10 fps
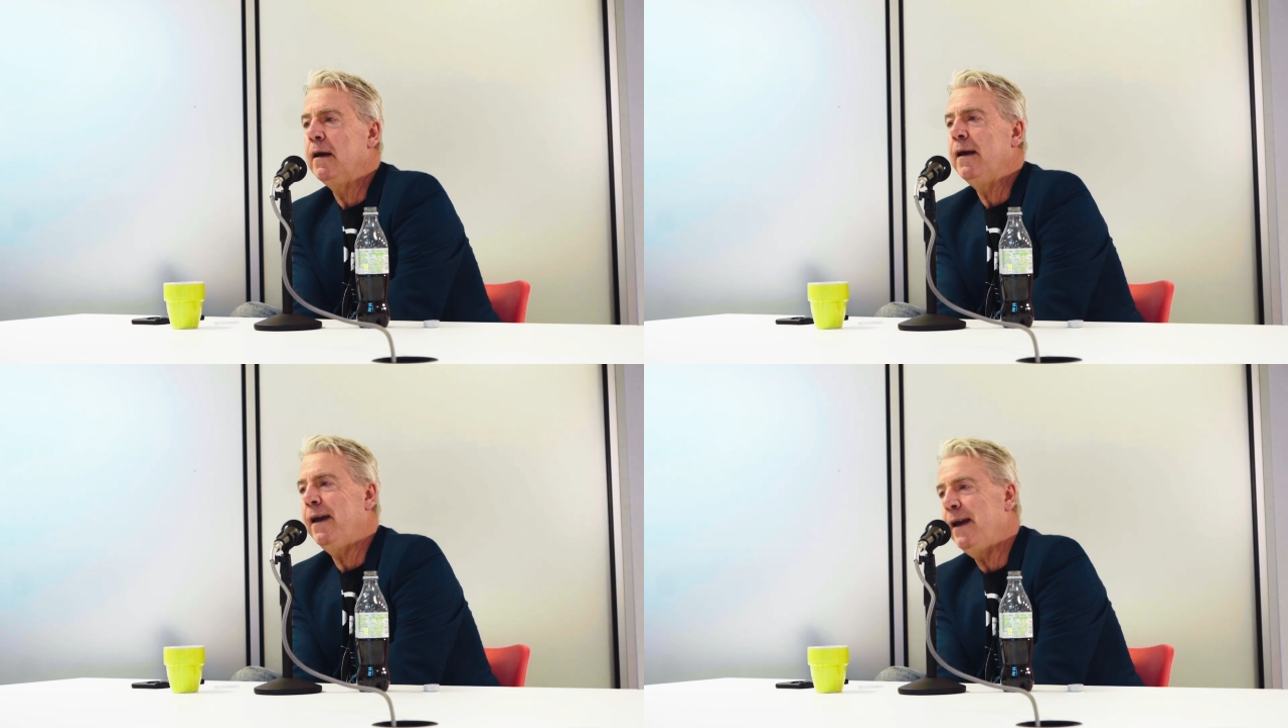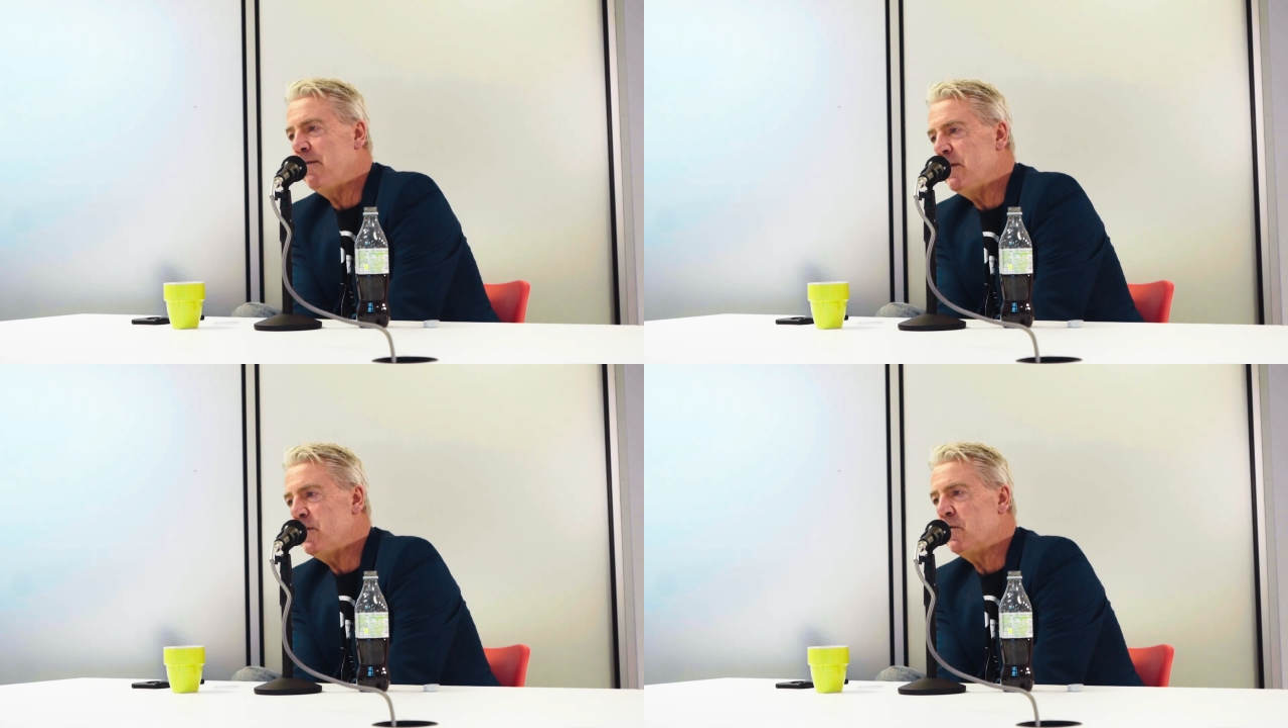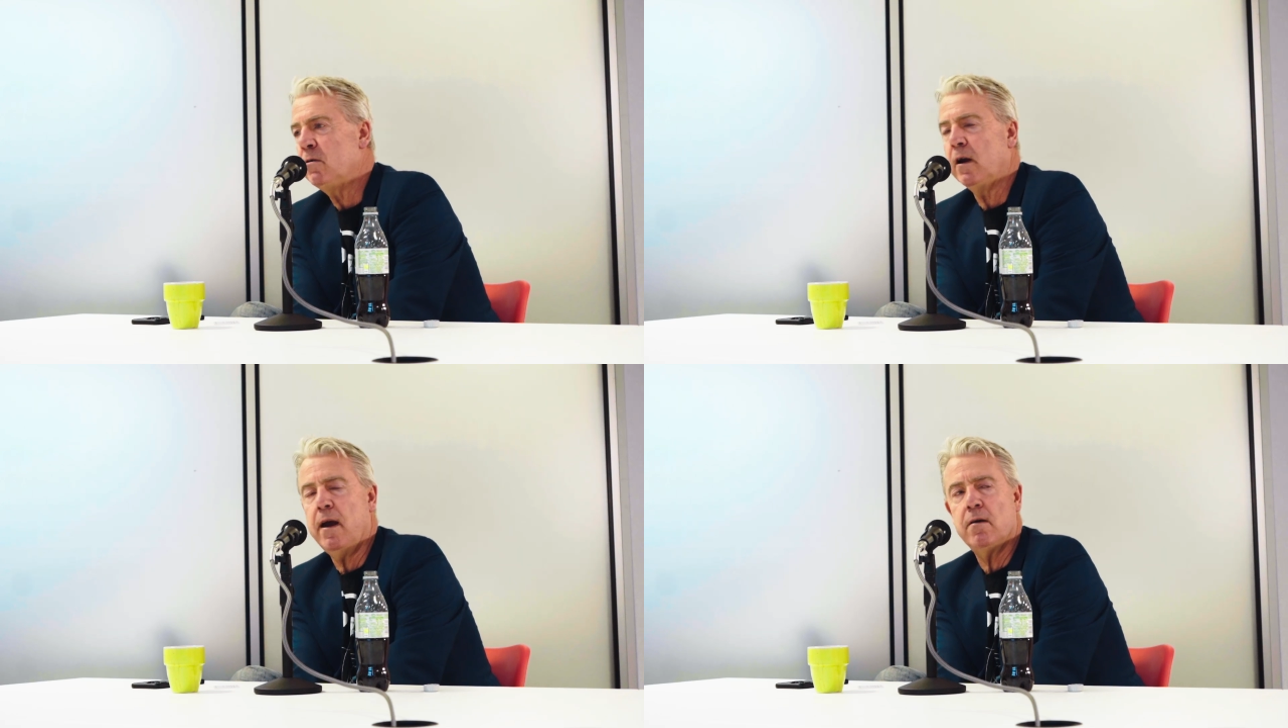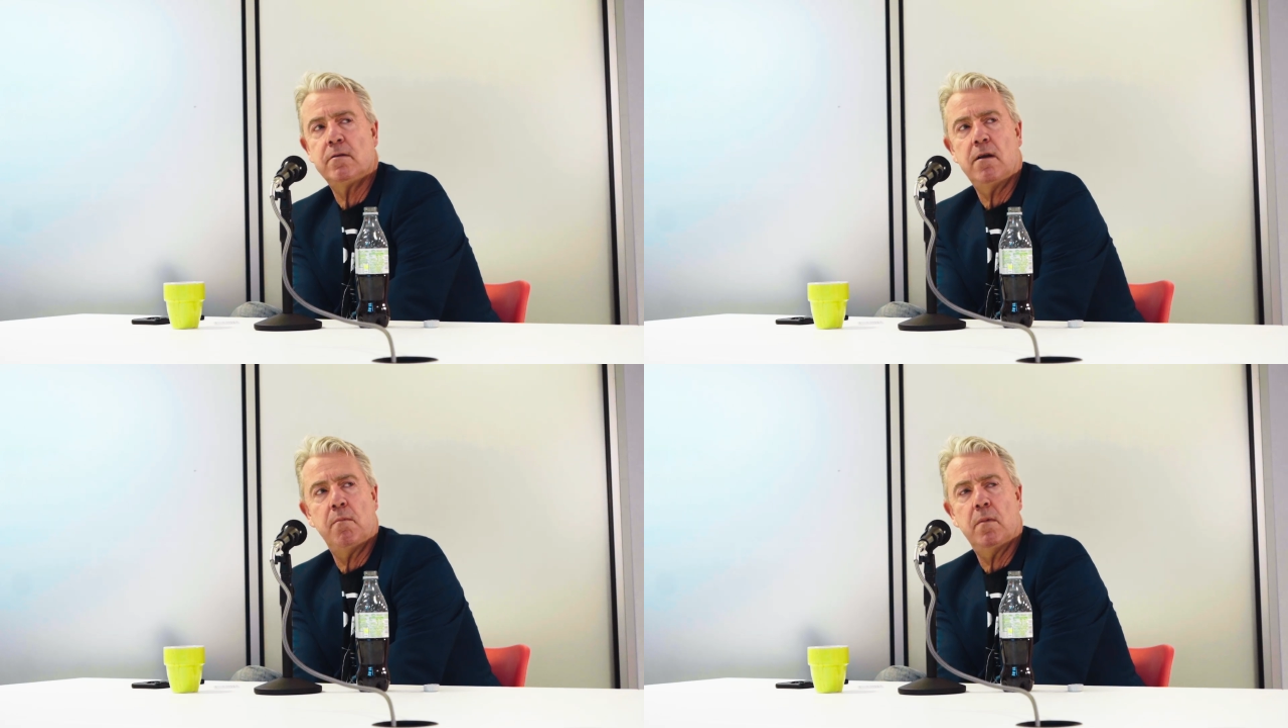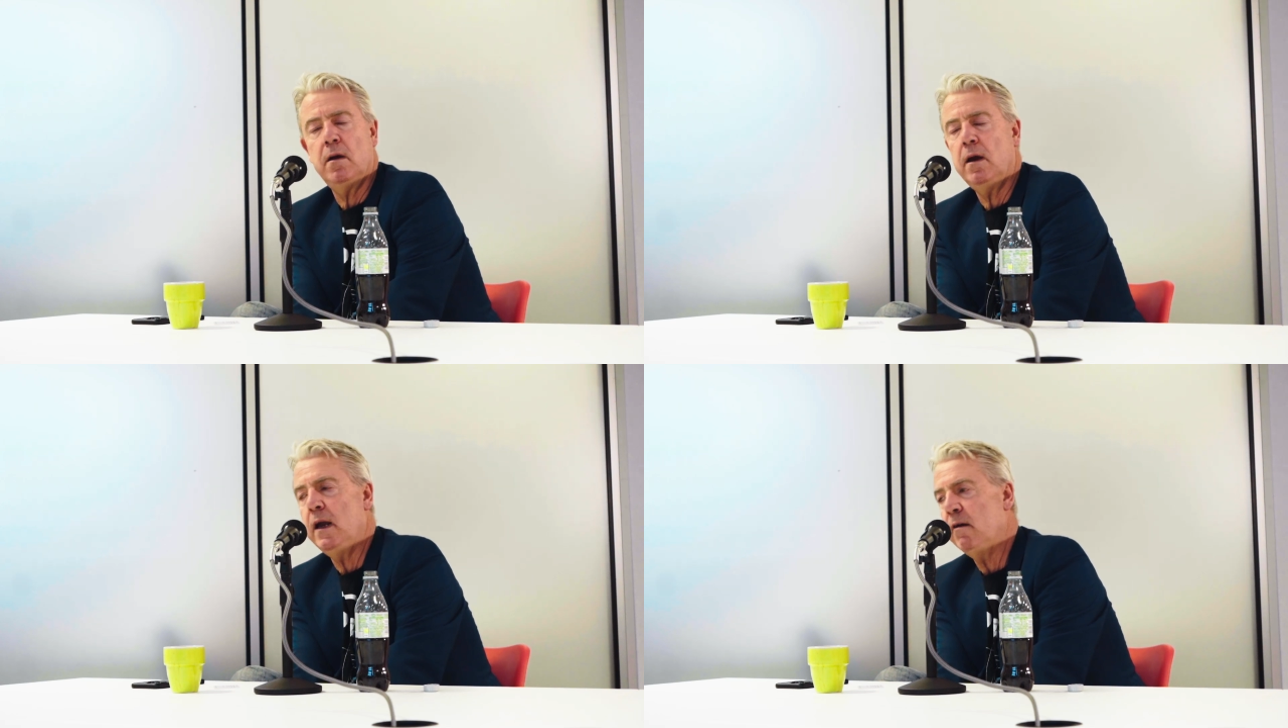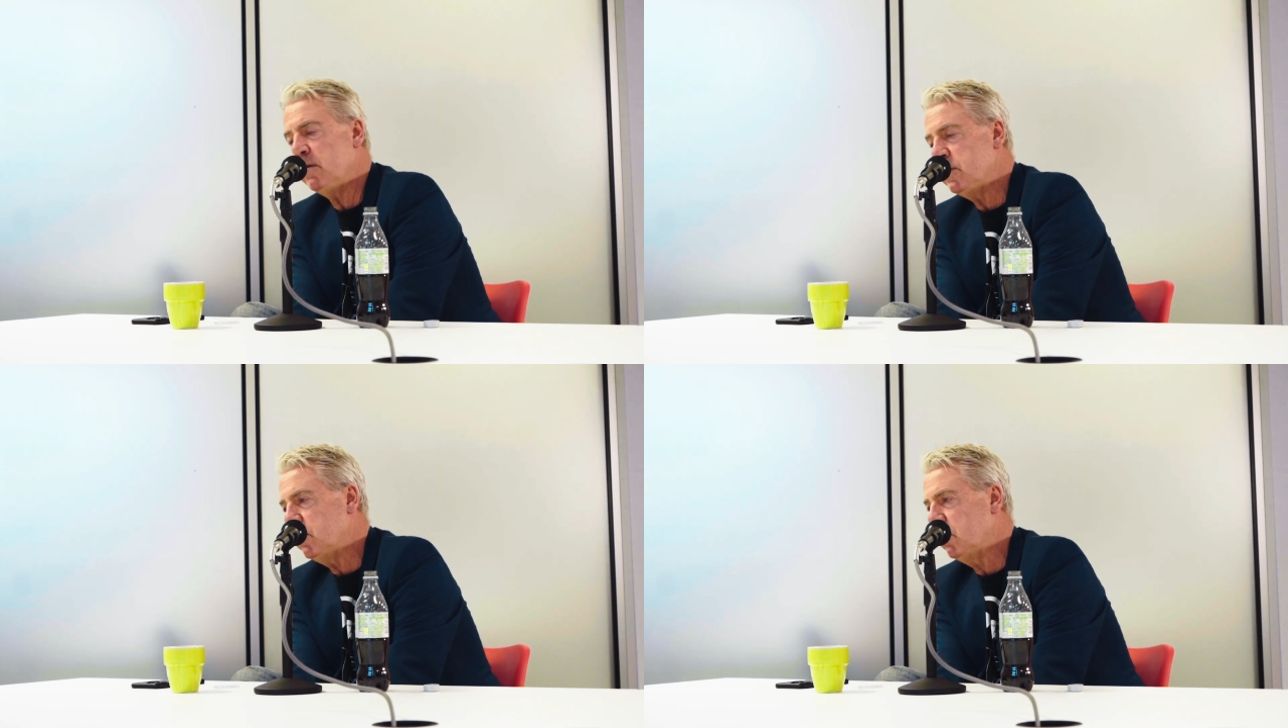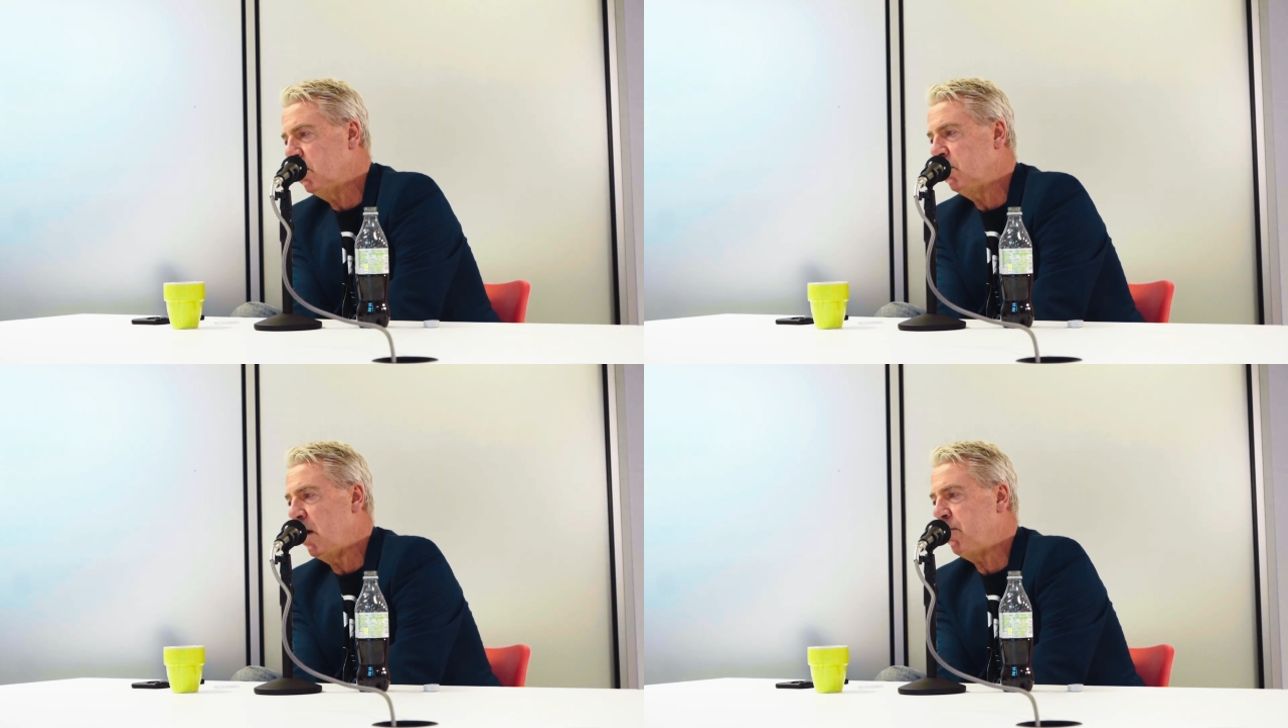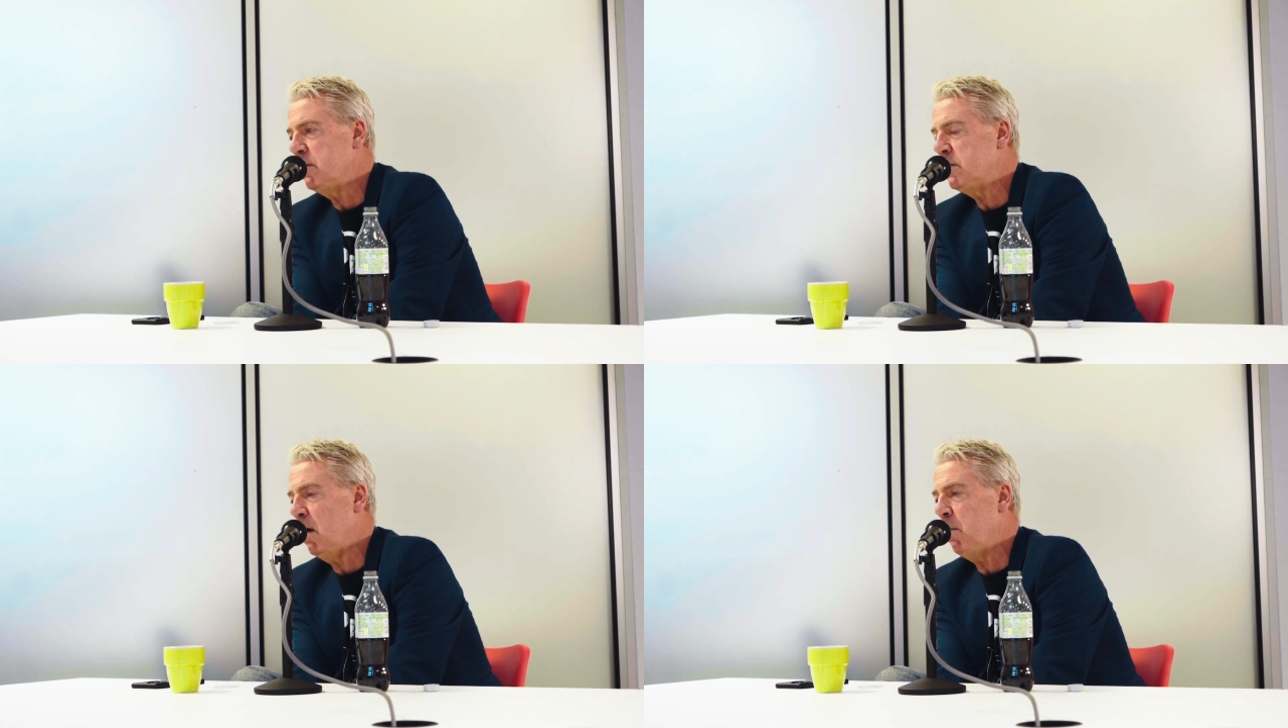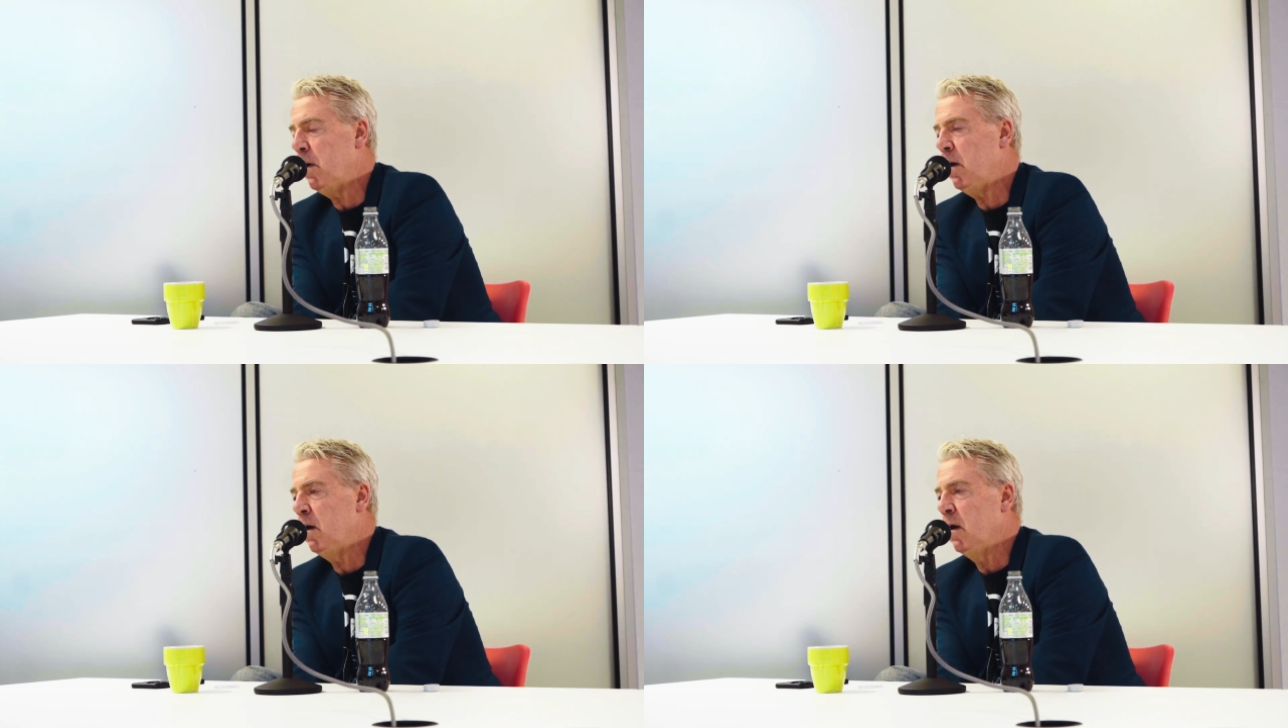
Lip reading: Here is your accounts number. Here is your reference number.